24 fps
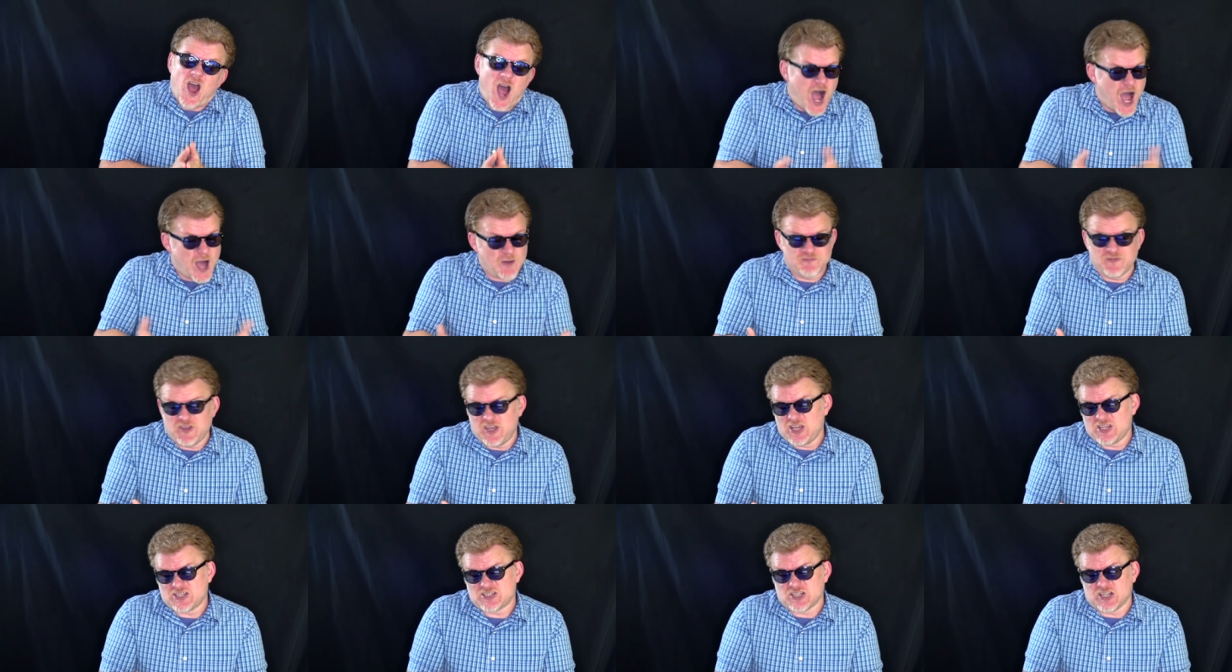
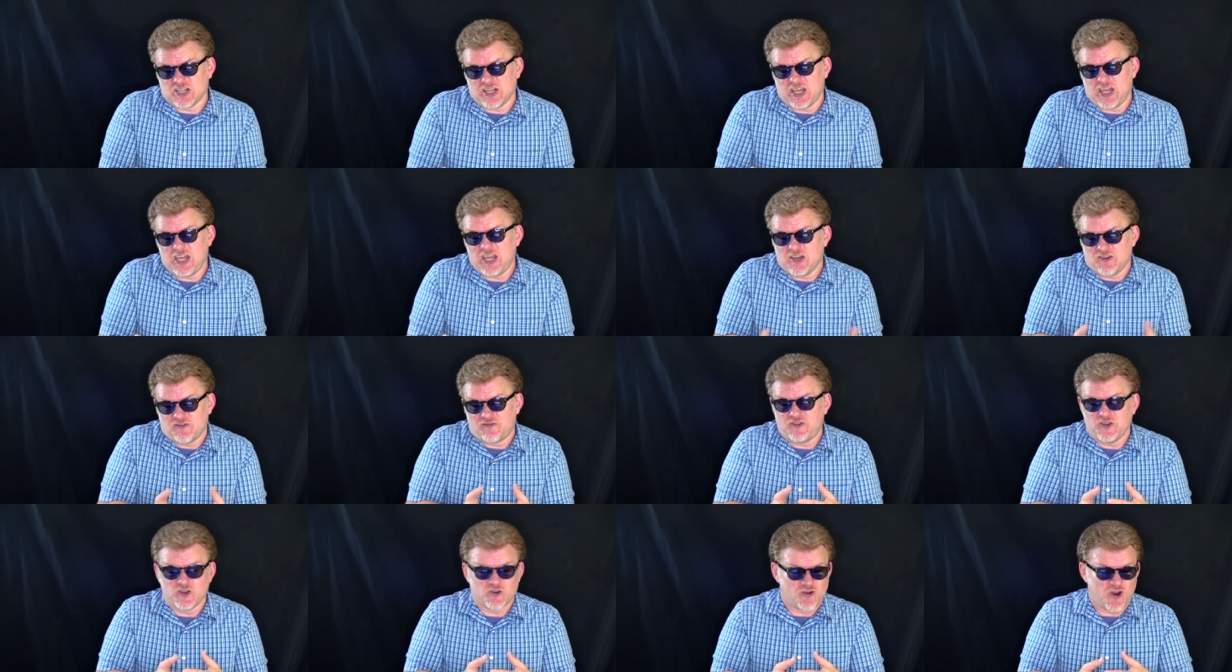Obviously,
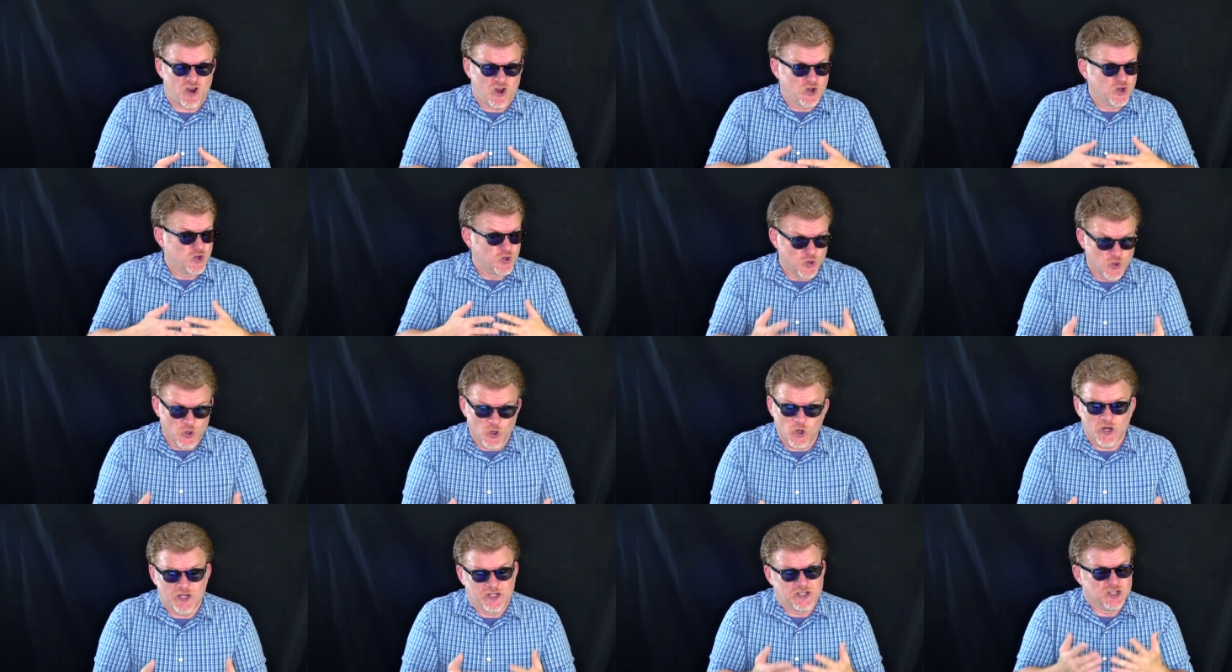if you're a
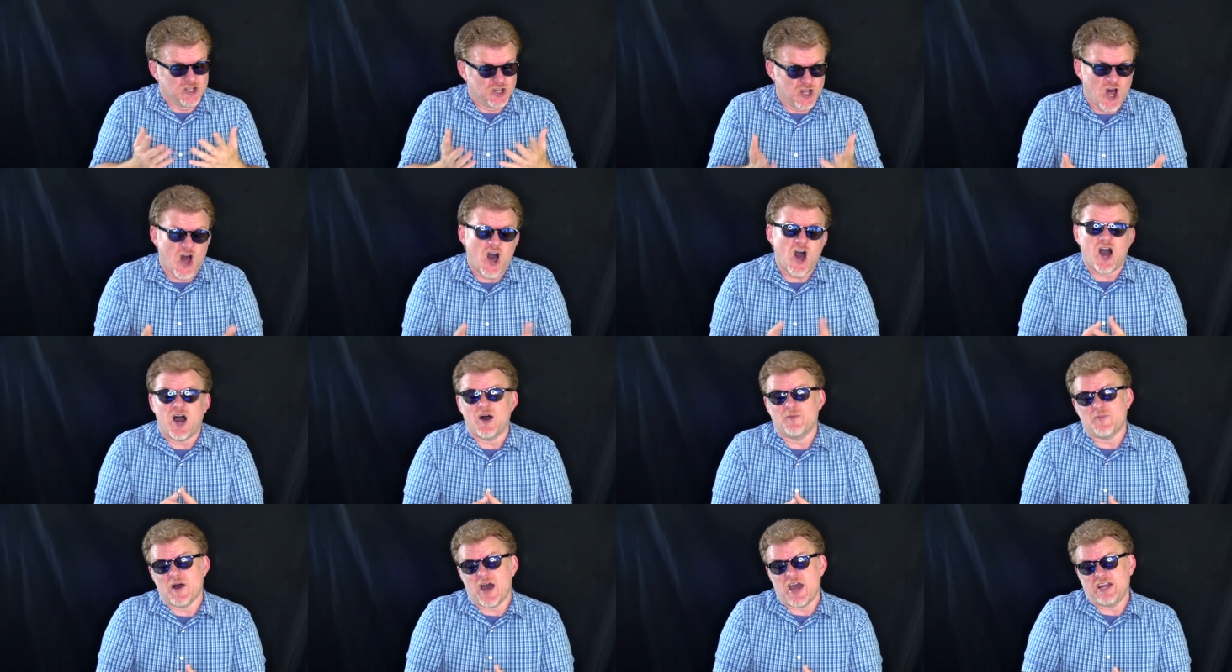good
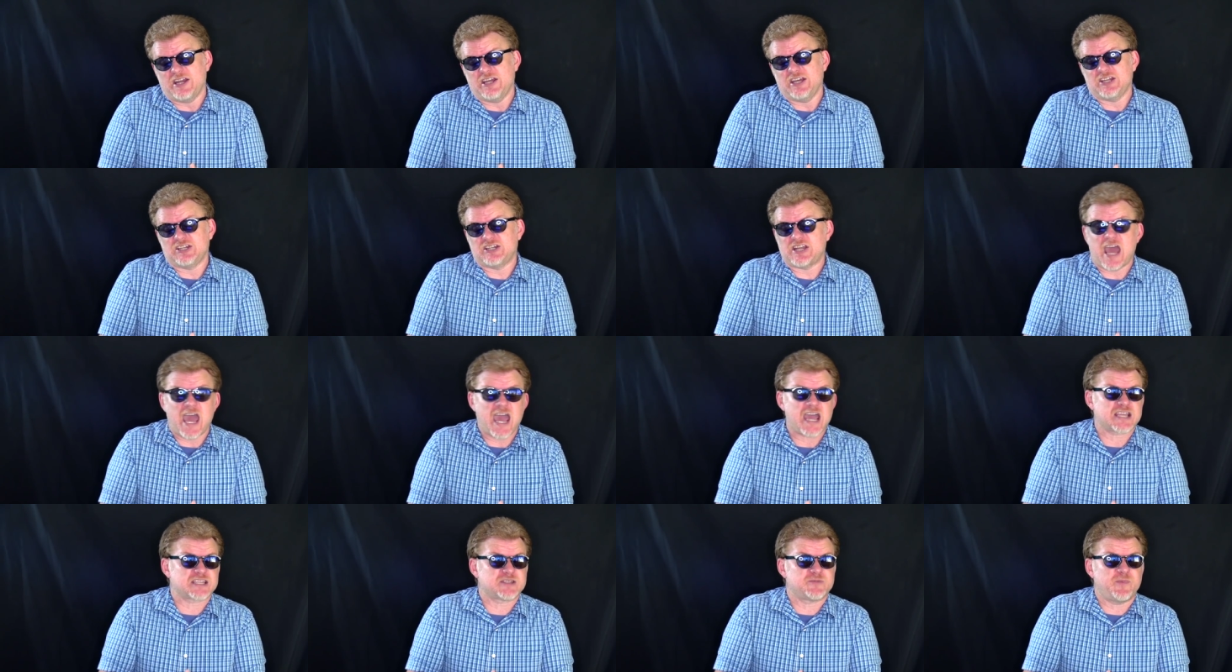law-abiding
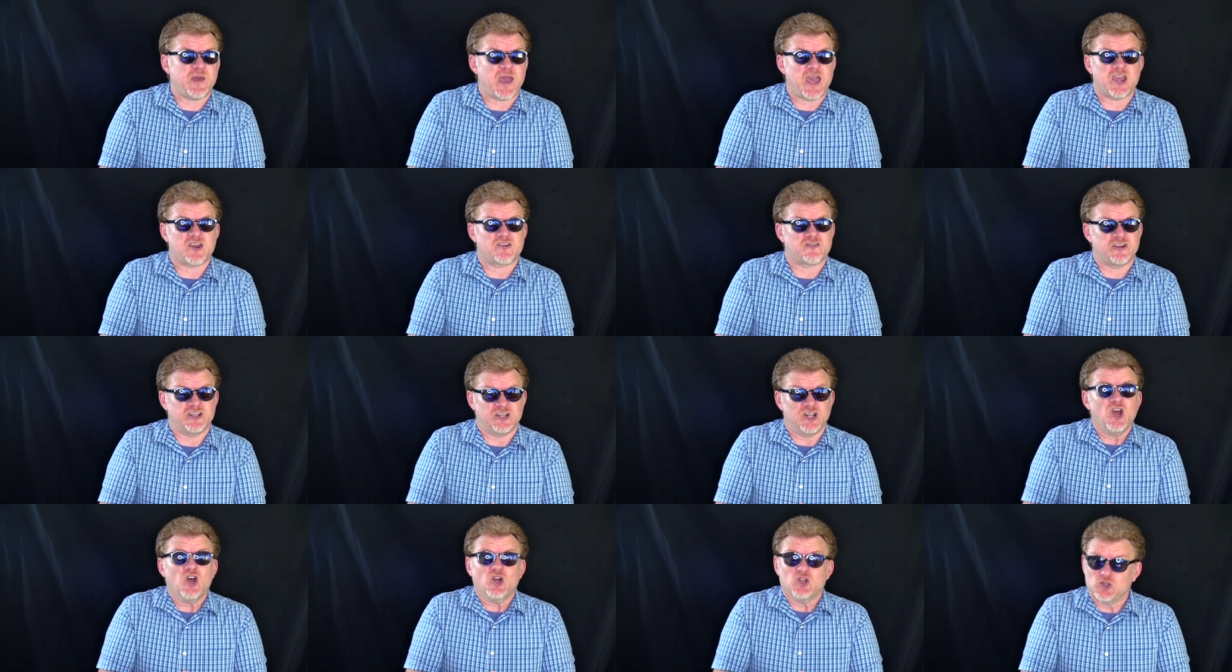taxpayer
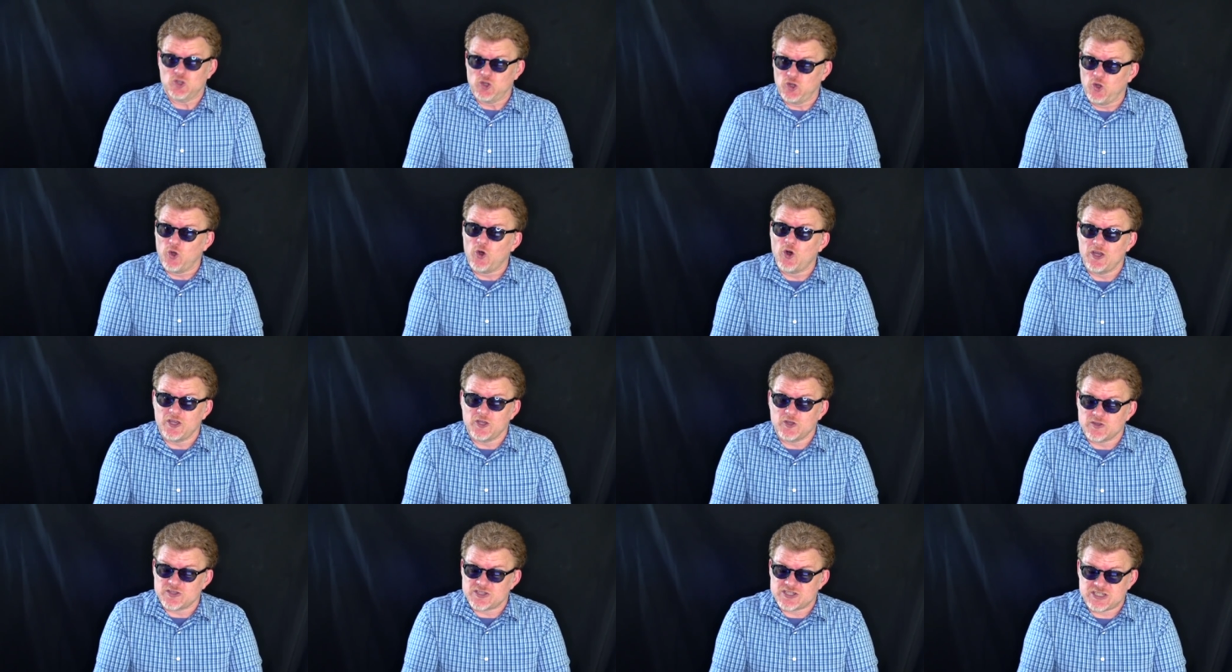and
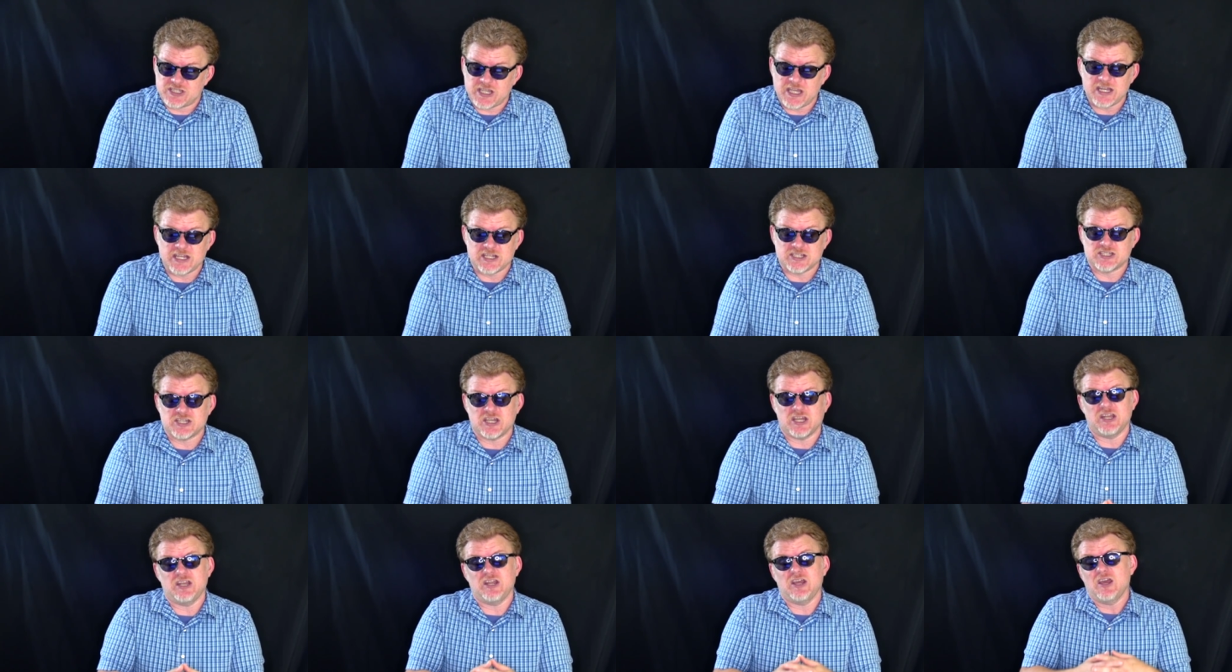loyal
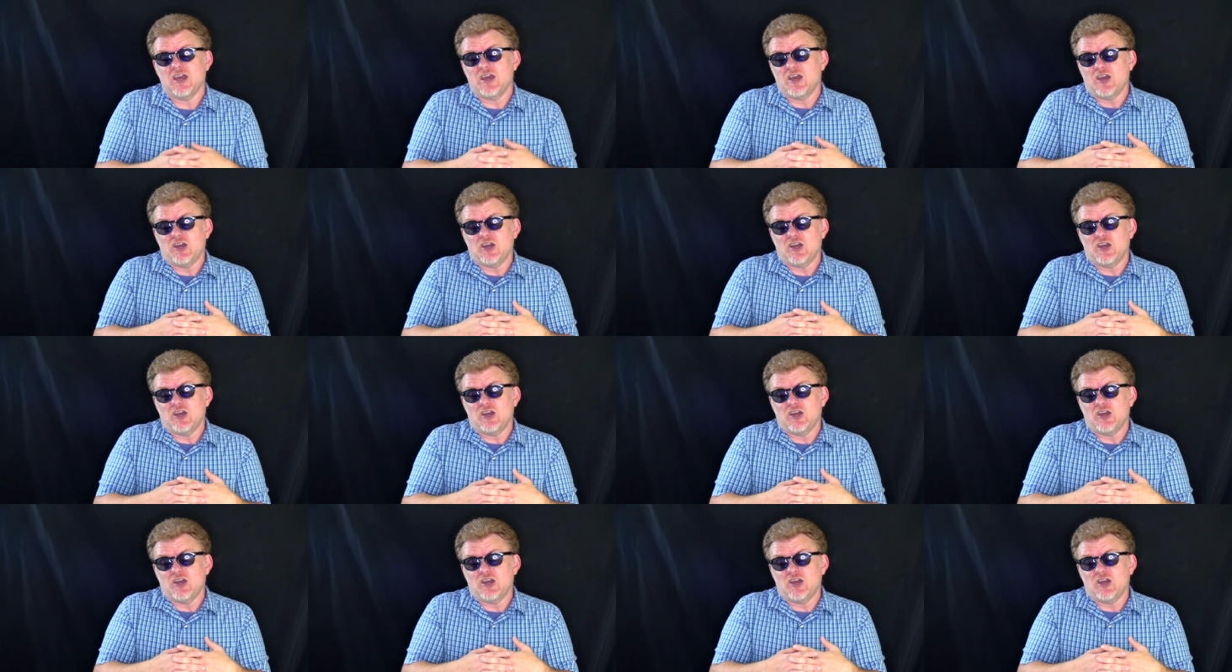citizen,